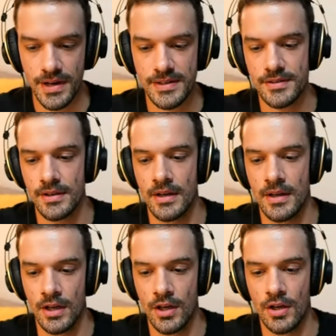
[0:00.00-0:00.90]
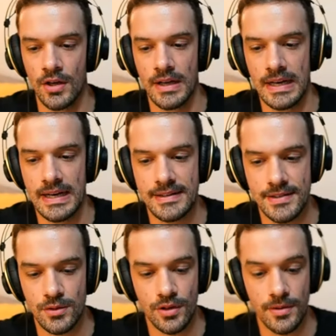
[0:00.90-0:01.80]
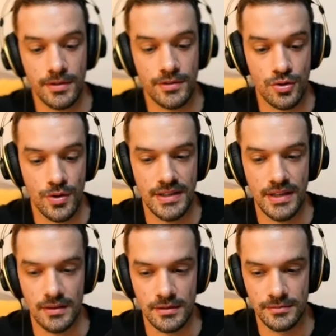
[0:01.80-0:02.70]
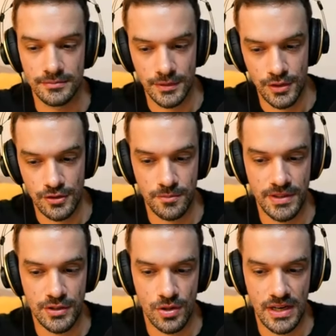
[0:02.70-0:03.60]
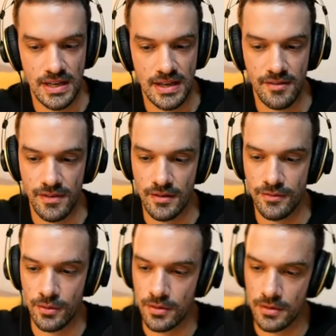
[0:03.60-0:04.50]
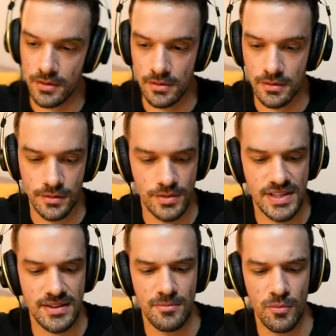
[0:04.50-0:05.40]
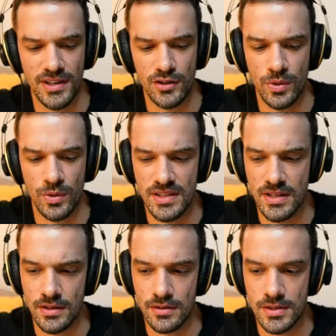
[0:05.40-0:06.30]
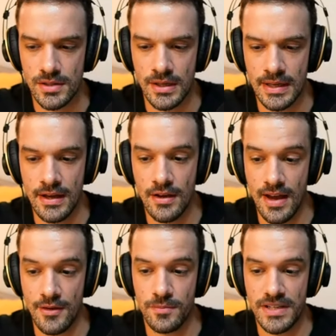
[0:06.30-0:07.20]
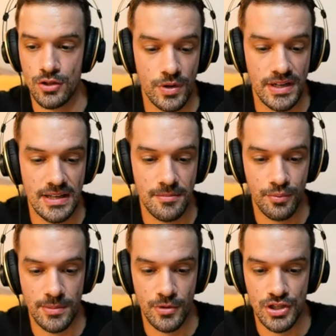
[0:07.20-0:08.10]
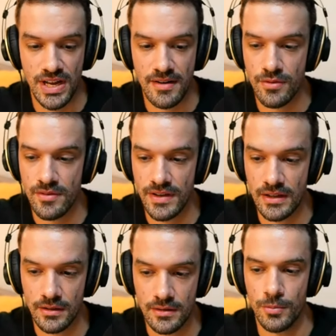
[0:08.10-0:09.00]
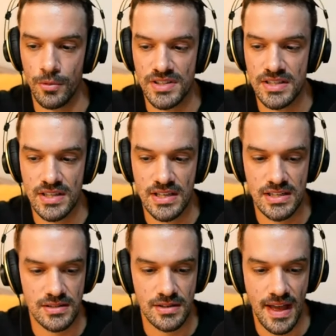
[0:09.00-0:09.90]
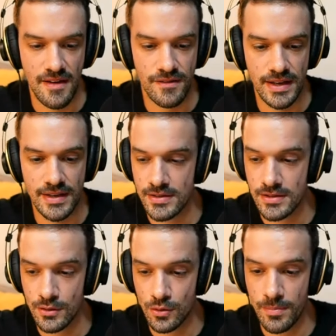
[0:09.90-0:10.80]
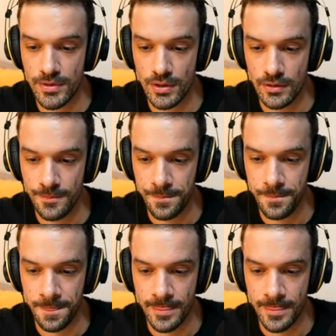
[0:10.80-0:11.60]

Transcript: Great. Let's talk about trading because you've been trading, I think, for, you said more than 20 years. And you've been trading pretty much every field commodities, FX, crypto.